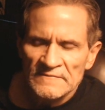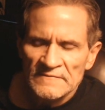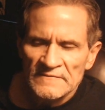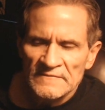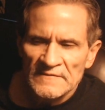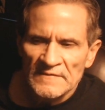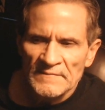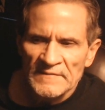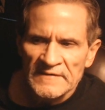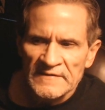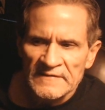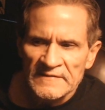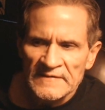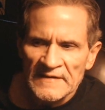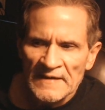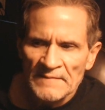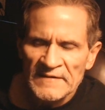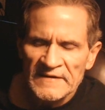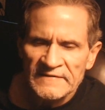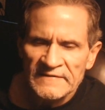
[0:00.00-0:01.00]
I mean, how
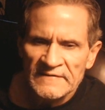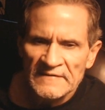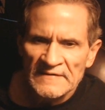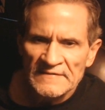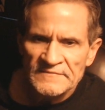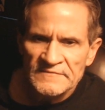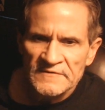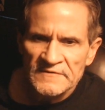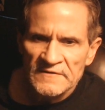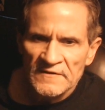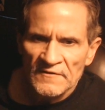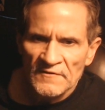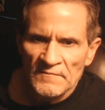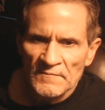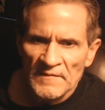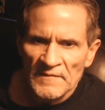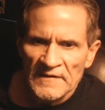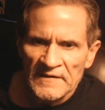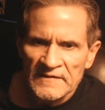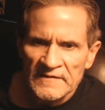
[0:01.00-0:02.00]
many times do you go to the
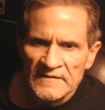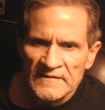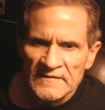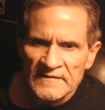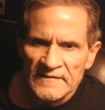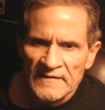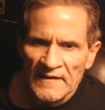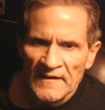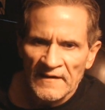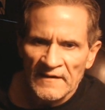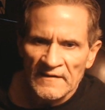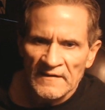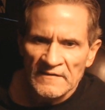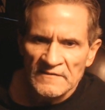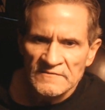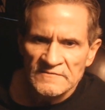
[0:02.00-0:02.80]
bank and get cash?